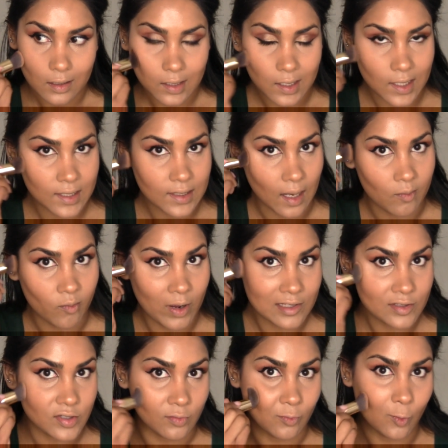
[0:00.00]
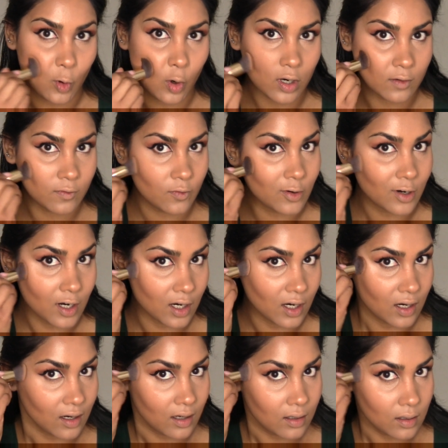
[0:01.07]
king that went to war for
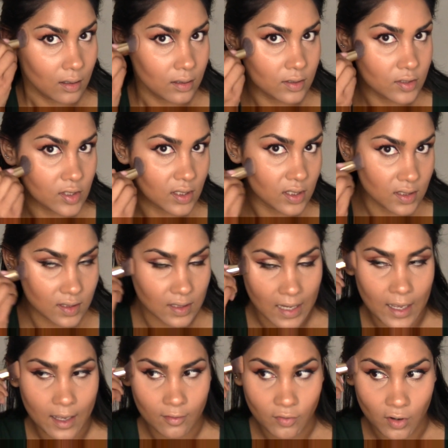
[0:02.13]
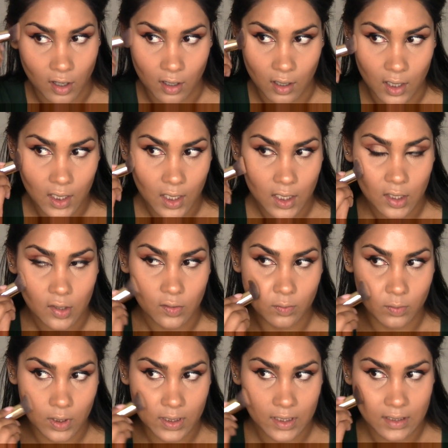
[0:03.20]
her, just to have her,
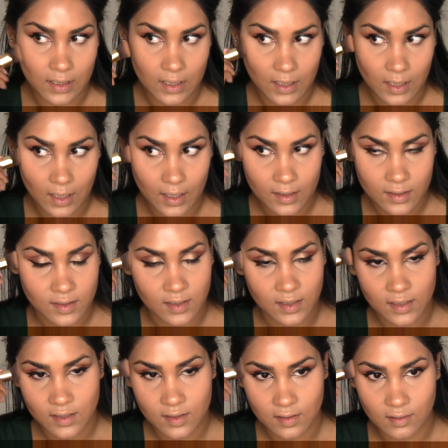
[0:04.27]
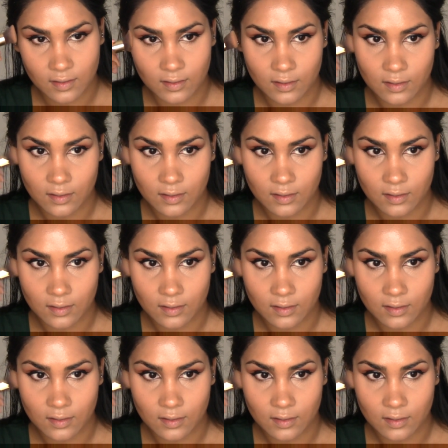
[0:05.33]
really did exist.